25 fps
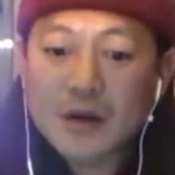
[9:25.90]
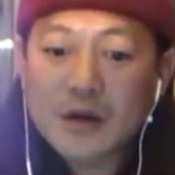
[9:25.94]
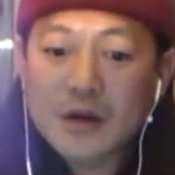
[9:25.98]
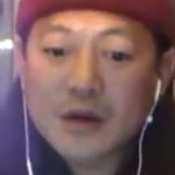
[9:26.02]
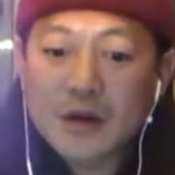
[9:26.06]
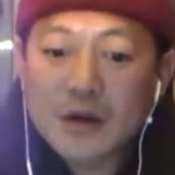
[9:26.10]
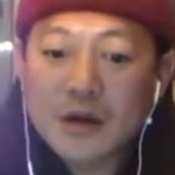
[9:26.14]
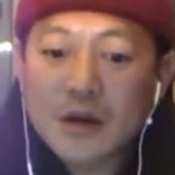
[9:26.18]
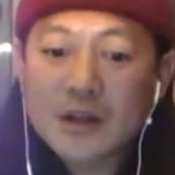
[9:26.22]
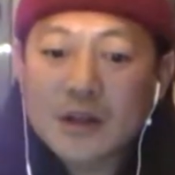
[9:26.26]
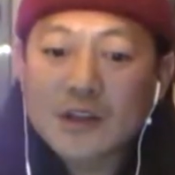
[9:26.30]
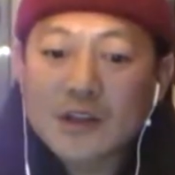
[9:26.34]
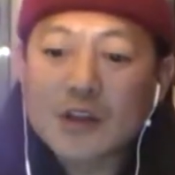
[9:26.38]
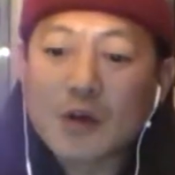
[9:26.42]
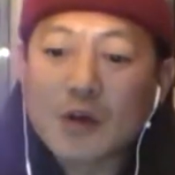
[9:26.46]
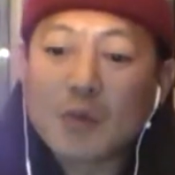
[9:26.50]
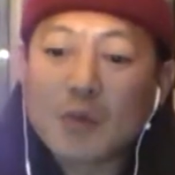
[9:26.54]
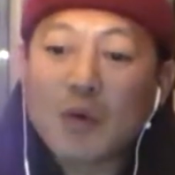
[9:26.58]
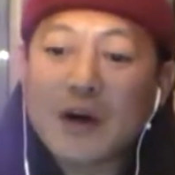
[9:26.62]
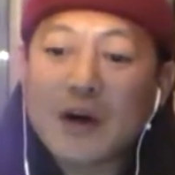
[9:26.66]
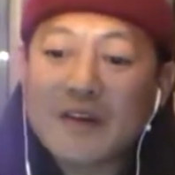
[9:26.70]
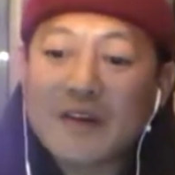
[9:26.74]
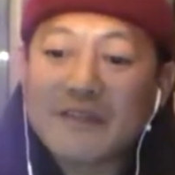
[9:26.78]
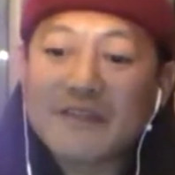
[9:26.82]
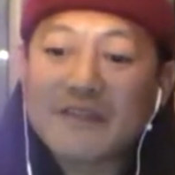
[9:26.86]
So
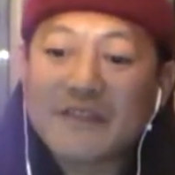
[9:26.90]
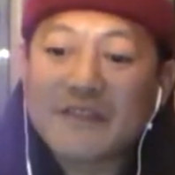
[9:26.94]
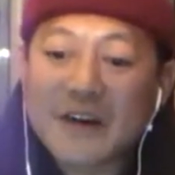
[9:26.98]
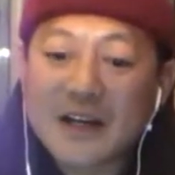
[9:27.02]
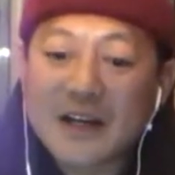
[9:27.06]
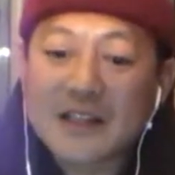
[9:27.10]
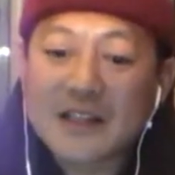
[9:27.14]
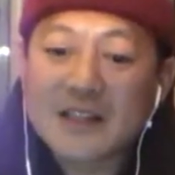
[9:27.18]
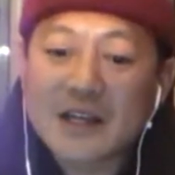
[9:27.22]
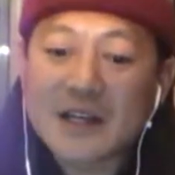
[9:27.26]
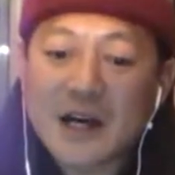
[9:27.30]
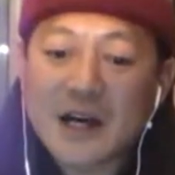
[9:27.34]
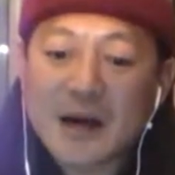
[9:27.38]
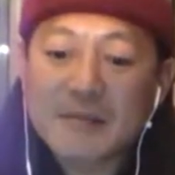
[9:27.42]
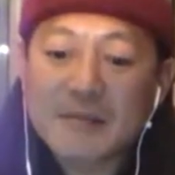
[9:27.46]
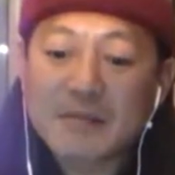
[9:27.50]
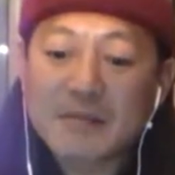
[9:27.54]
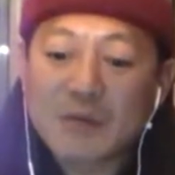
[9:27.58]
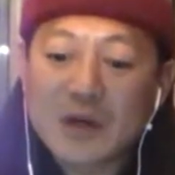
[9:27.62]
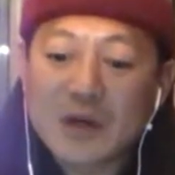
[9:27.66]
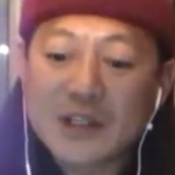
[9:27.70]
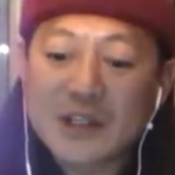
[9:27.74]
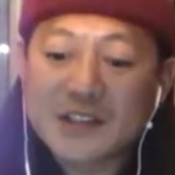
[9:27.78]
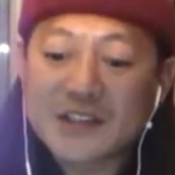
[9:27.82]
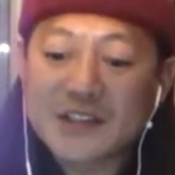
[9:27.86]
what fucked up
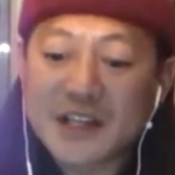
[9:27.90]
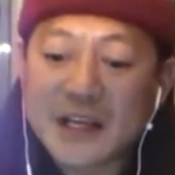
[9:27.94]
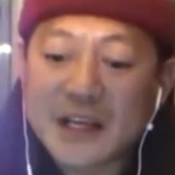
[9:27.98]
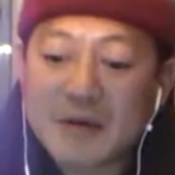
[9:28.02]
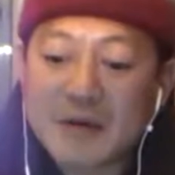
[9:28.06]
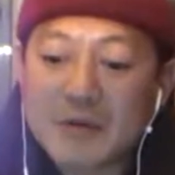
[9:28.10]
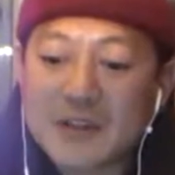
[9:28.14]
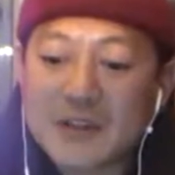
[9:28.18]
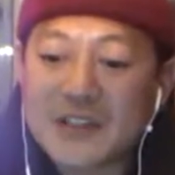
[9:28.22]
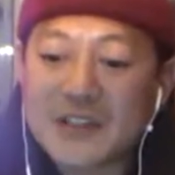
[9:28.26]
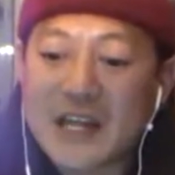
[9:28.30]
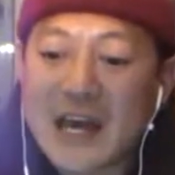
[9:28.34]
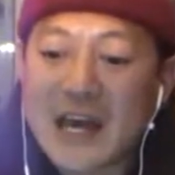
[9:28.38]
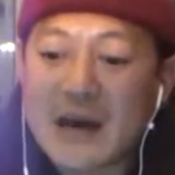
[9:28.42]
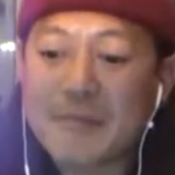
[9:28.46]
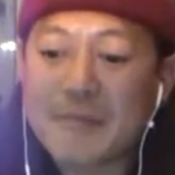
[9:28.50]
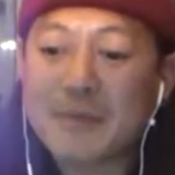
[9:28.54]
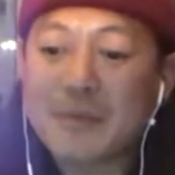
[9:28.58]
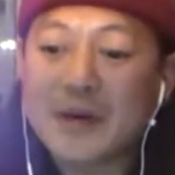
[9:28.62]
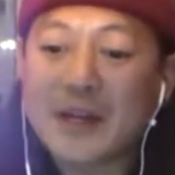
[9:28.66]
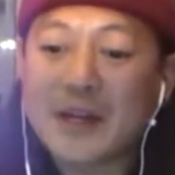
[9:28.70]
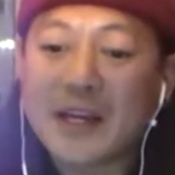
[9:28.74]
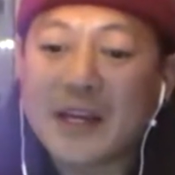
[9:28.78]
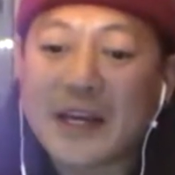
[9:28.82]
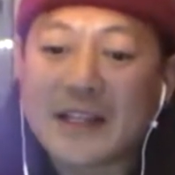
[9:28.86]
was it was
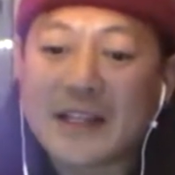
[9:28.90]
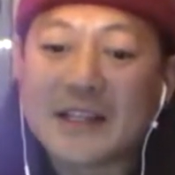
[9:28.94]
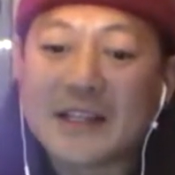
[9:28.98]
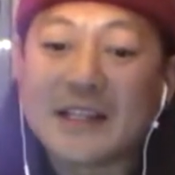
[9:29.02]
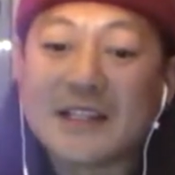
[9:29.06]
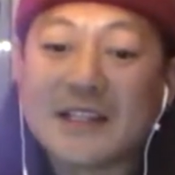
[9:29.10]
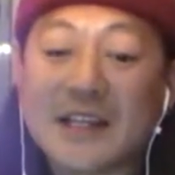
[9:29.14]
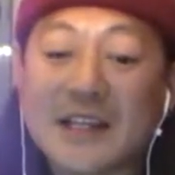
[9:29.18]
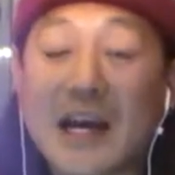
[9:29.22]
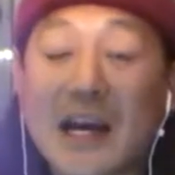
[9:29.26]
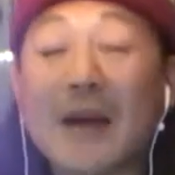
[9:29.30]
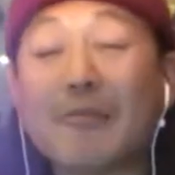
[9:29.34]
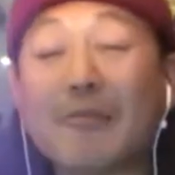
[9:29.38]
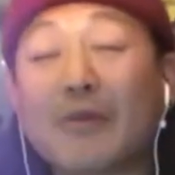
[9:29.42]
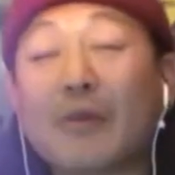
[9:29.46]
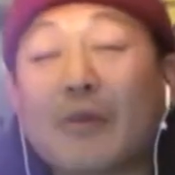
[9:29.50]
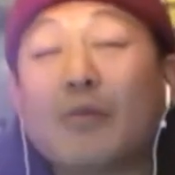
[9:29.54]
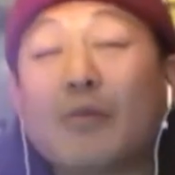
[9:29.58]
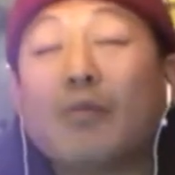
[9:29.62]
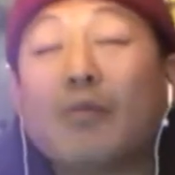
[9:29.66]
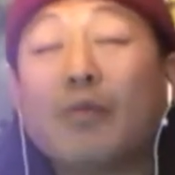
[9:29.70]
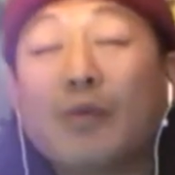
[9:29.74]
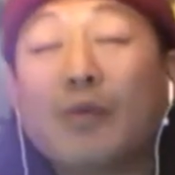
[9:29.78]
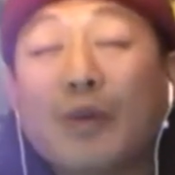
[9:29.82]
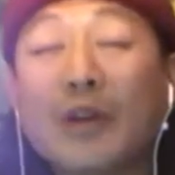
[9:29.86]
happening at the time where
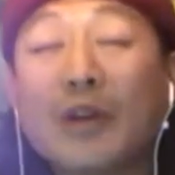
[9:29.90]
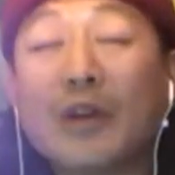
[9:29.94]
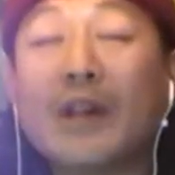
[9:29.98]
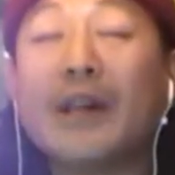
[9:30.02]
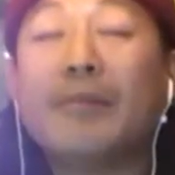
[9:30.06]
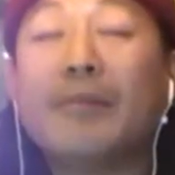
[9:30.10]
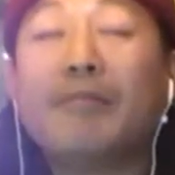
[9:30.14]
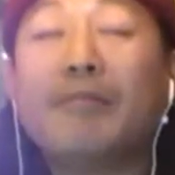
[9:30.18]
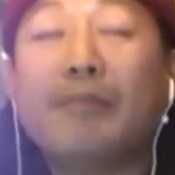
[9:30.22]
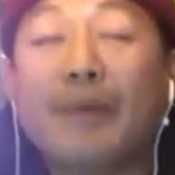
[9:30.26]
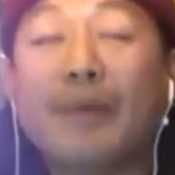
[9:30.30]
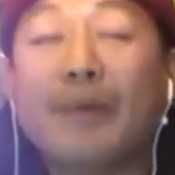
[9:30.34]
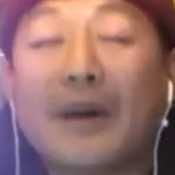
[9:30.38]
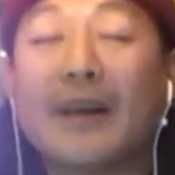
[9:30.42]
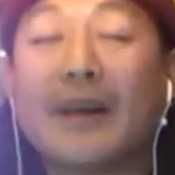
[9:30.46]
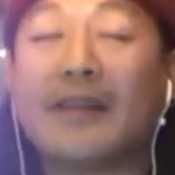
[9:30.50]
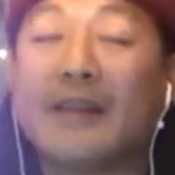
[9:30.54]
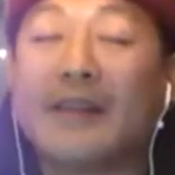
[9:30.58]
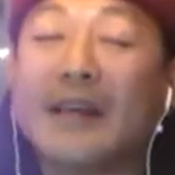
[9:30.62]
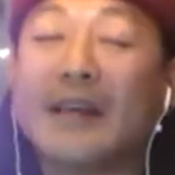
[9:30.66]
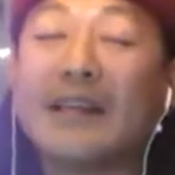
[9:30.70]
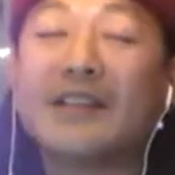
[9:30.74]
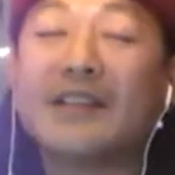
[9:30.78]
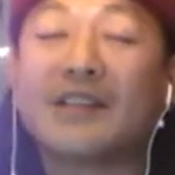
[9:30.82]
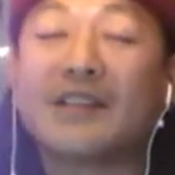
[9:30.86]
really big
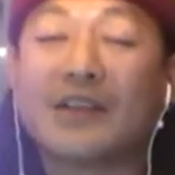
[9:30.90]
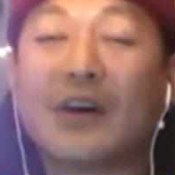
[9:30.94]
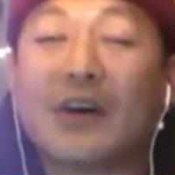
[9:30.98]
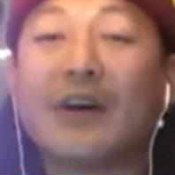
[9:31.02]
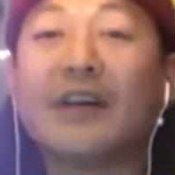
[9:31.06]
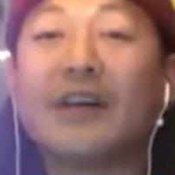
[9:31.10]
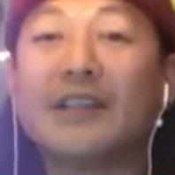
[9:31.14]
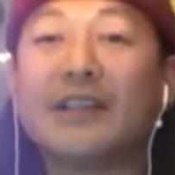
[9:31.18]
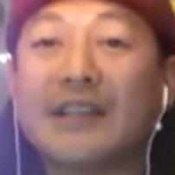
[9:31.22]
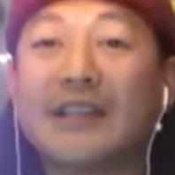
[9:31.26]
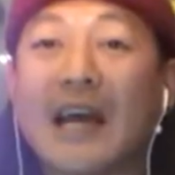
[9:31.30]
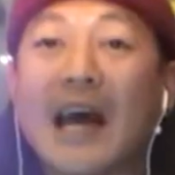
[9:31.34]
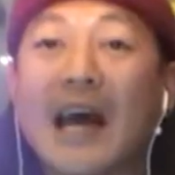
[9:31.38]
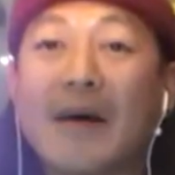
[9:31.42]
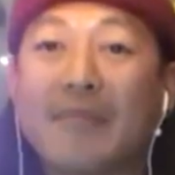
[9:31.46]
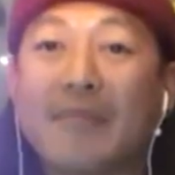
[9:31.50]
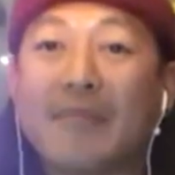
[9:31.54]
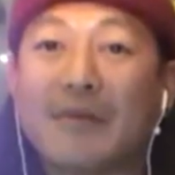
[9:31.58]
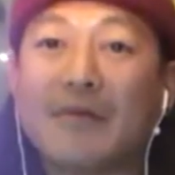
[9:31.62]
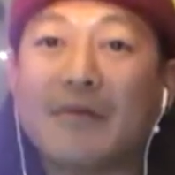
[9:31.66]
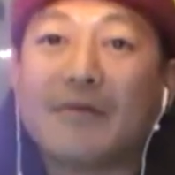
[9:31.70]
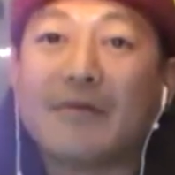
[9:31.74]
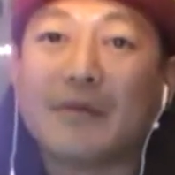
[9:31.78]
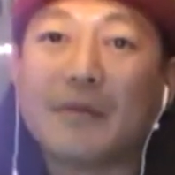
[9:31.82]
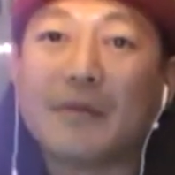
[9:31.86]
things started to
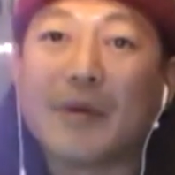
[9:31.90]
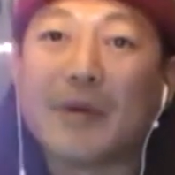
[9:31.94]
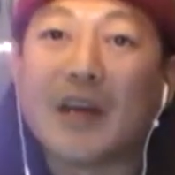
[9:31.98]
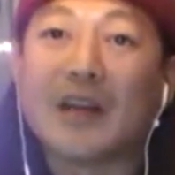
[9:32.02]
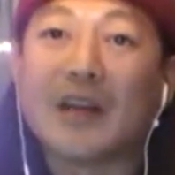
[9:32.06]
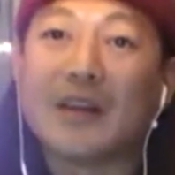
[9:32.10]
happen for me.